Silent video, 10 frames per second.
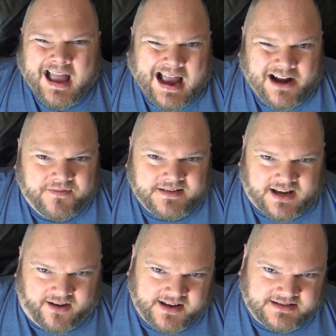
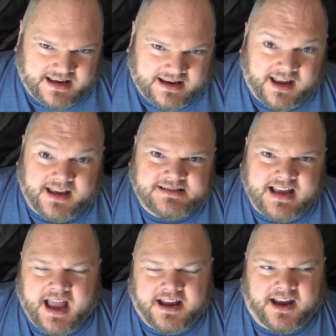advertising
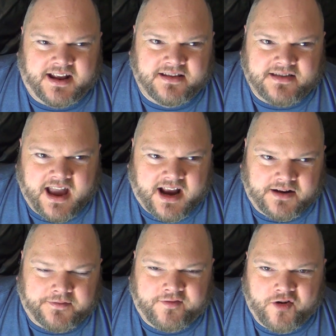exec, and they're
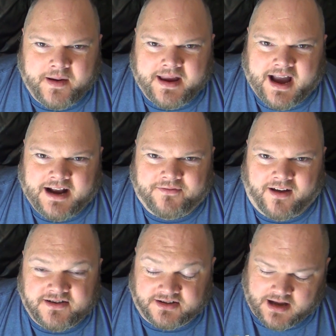kind of filming
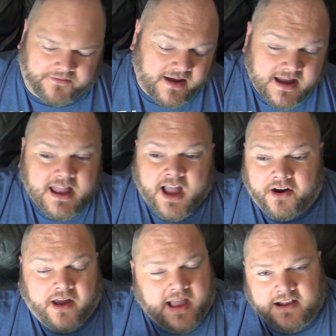adverts and stuff. And
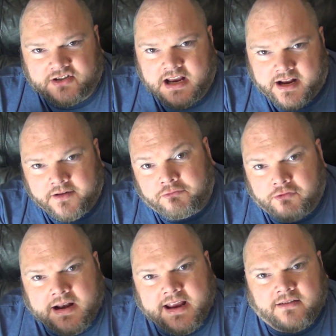I actually kind of
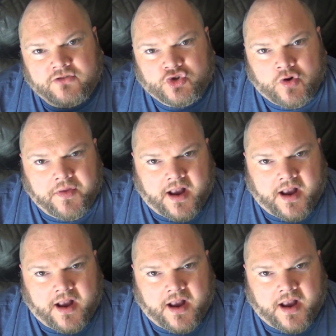really enjoy the